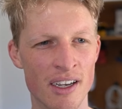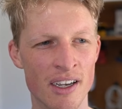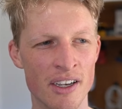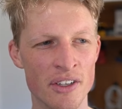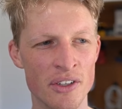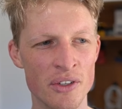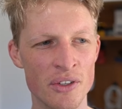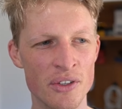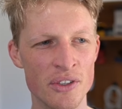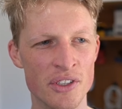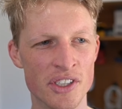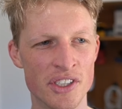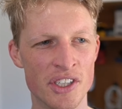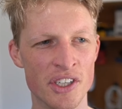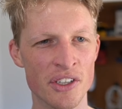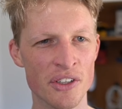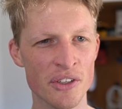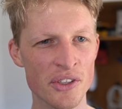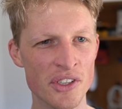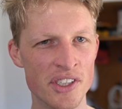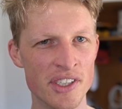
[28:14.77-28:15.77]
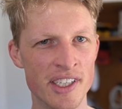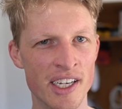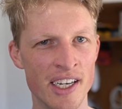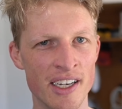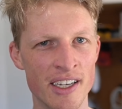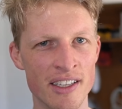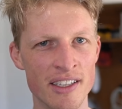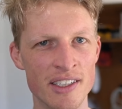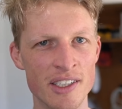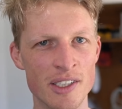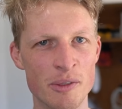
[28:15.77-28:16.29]
are you just
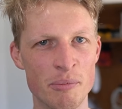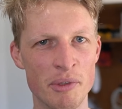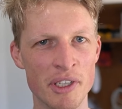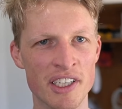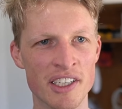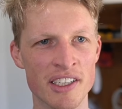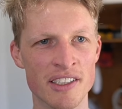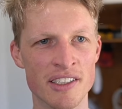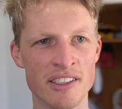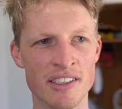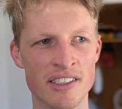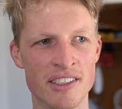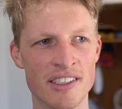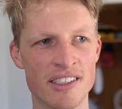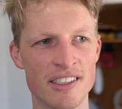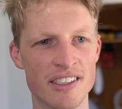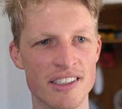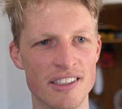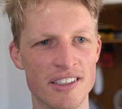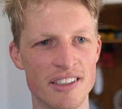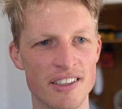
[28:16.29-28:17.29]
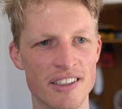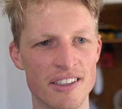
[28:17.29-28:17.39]
hallucinating this because